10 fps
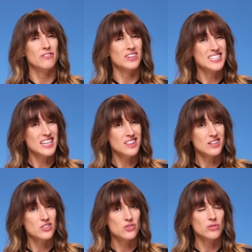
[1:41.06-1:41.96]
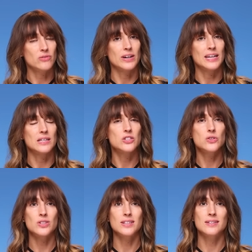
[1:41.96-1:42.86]
If I set the control ring, it's
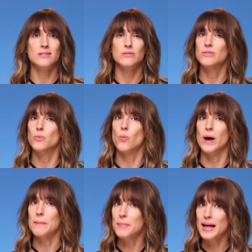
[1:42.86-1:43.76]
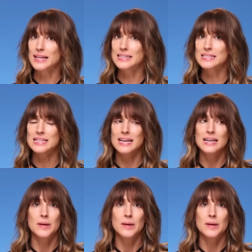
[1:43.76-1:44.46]
usually to do the white balance,